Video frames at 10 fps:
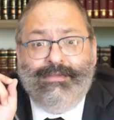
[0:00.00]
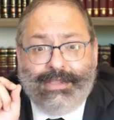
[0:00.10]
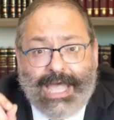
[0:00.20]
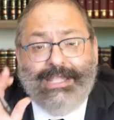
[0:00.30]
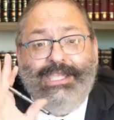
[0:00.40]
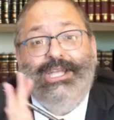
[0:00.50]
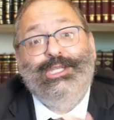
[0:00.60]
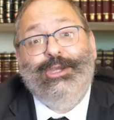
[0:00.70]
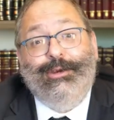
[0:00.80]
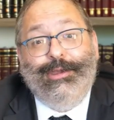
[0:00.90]
v'daitik
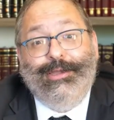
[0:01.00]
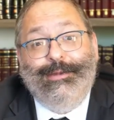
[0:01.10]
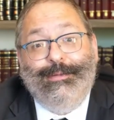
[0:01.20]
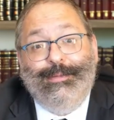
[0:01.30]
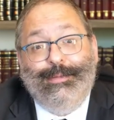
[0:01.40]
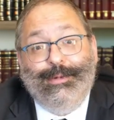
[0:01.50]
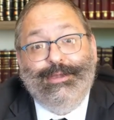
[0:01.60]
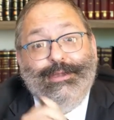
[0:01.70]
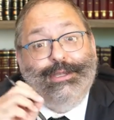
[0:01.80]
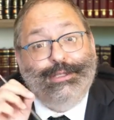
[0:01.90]
tzarech.
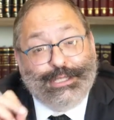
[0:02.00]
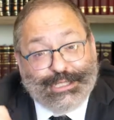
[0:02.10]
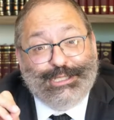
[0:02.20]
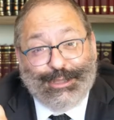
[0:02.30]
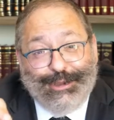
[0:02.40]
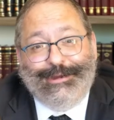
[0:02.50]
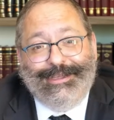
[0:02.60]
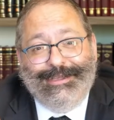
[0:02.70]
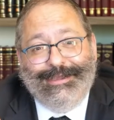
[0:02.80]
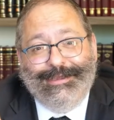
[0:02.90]
This is Torah.